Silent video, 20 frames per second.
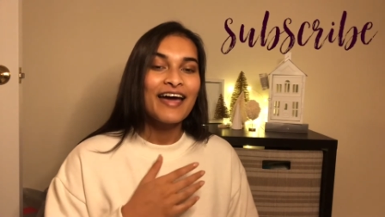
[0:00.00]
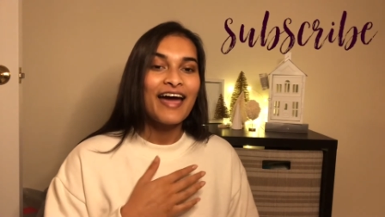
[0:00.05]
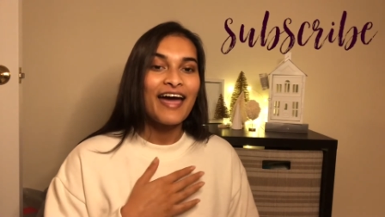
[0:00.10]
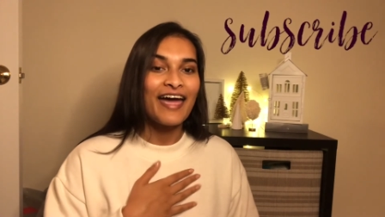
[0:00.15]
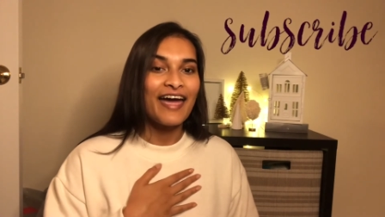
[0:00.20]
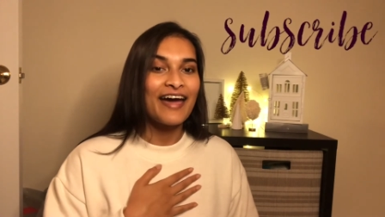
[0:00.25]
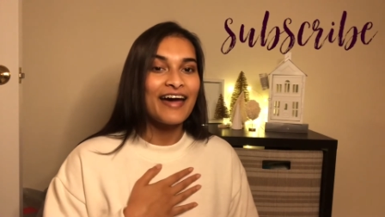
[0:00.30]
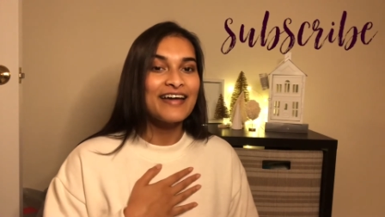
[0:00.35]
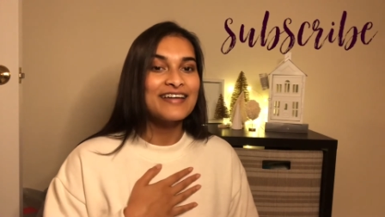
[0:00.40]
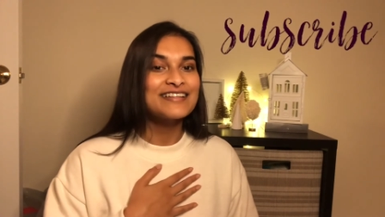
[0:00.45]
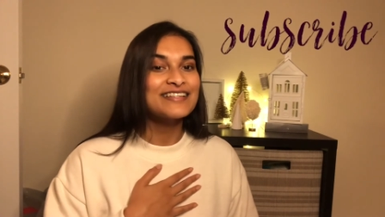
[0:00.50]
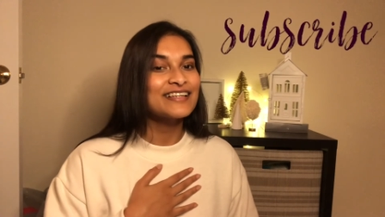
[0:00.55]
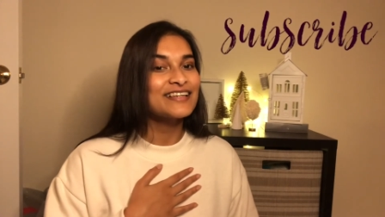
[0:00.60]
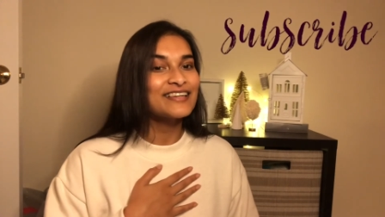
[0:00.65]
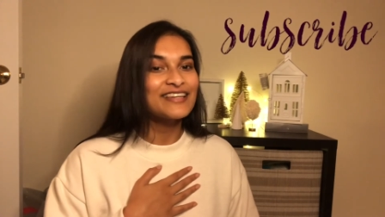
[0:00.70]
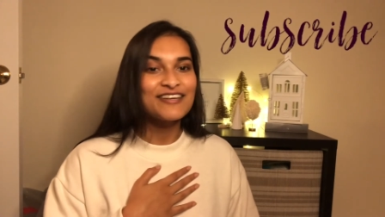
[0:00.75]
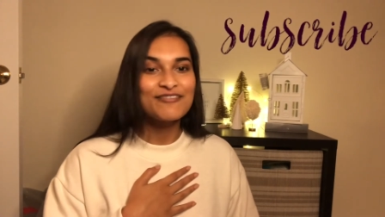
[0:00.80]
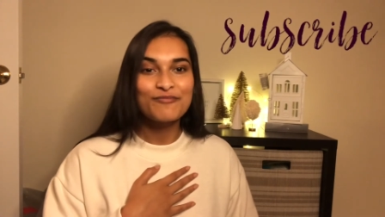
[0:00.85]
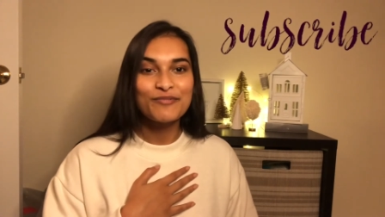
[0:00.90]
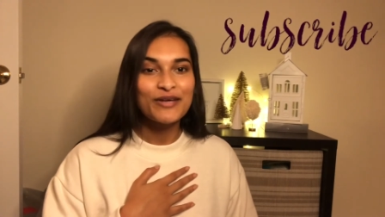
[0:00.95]
and
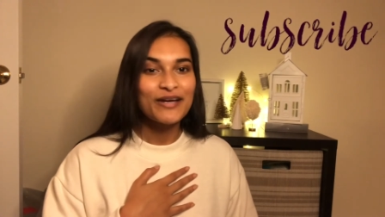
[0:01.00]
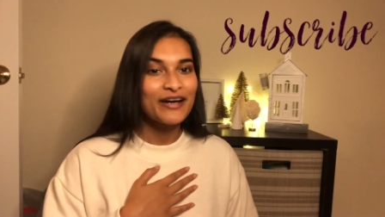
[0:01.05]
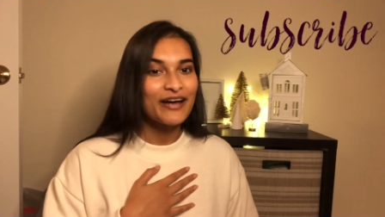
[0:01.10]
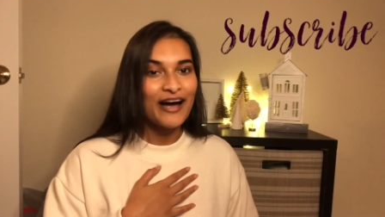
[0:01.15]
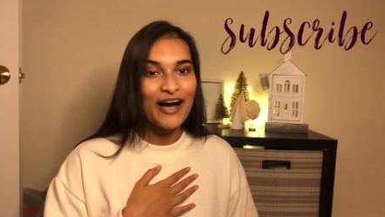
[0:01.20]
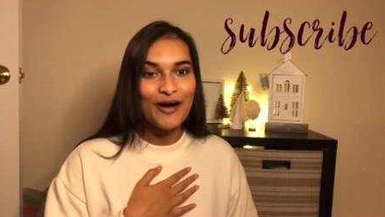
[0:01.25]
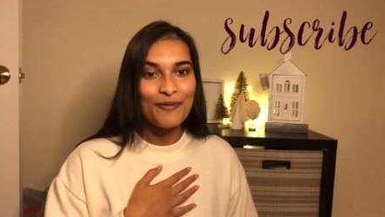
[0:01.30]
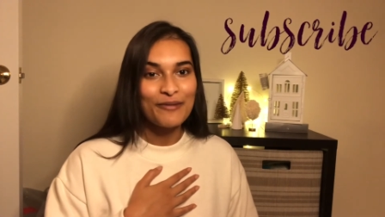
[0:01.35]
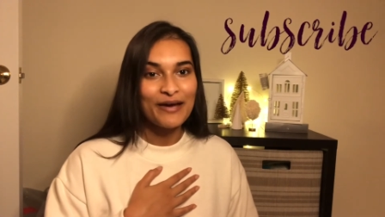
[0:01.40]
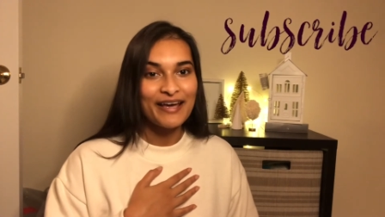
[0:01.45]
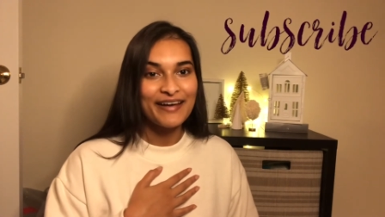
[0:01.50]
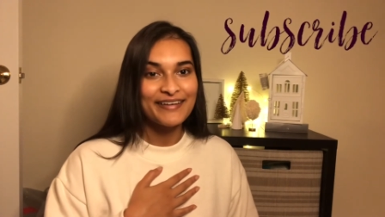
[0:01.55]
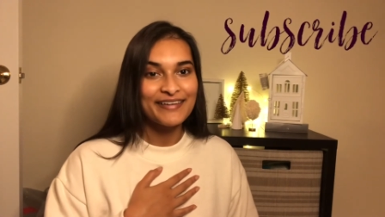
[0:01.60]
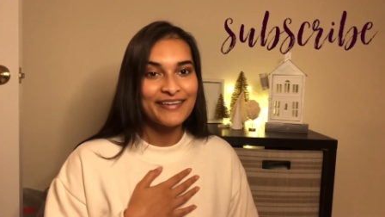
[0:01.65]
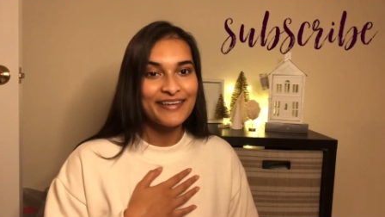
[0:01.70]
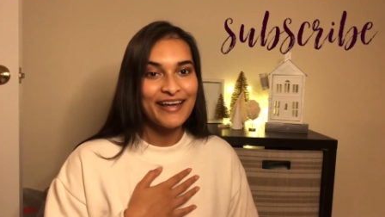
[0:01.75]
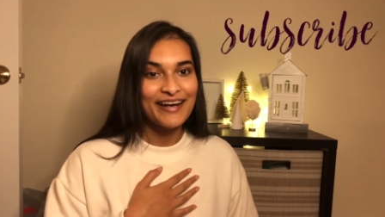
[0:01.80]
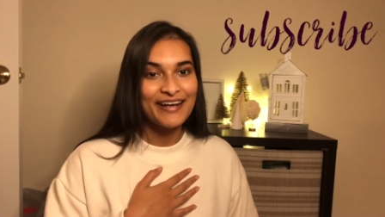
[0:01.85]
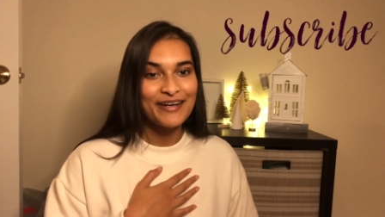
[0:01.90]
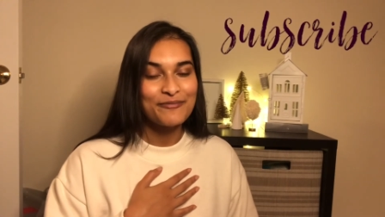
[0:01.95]
leave me a comment
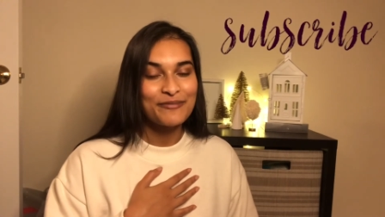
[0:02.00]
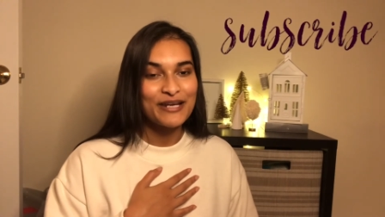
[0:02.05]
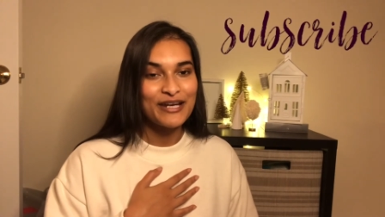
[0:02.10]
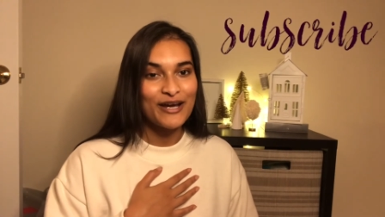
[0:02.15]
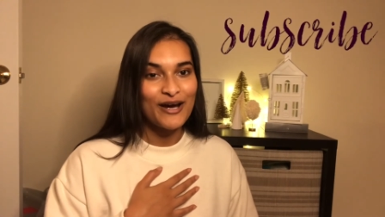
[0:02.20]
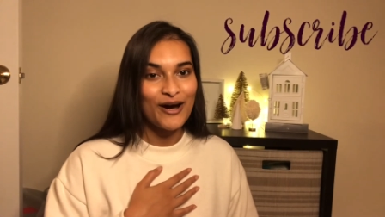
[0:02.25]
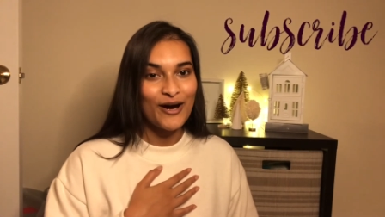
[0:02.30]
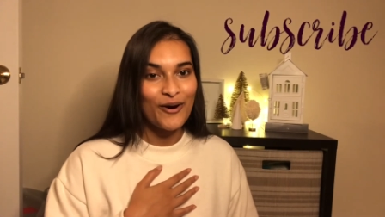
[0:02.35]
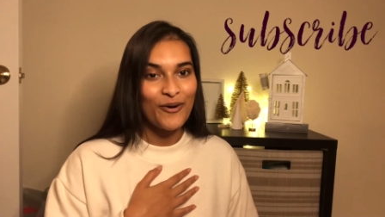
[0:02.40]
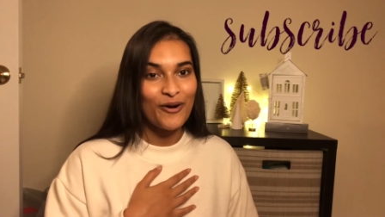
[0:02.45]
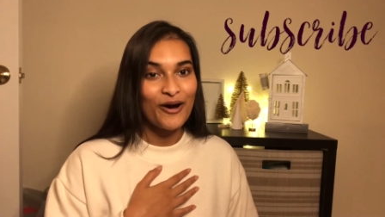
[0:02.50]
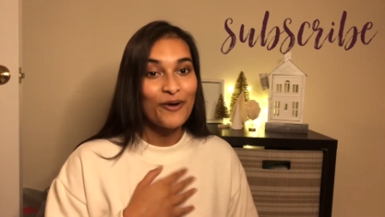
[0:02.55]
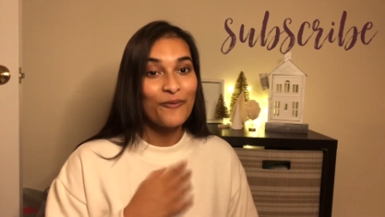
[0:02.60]
letting me know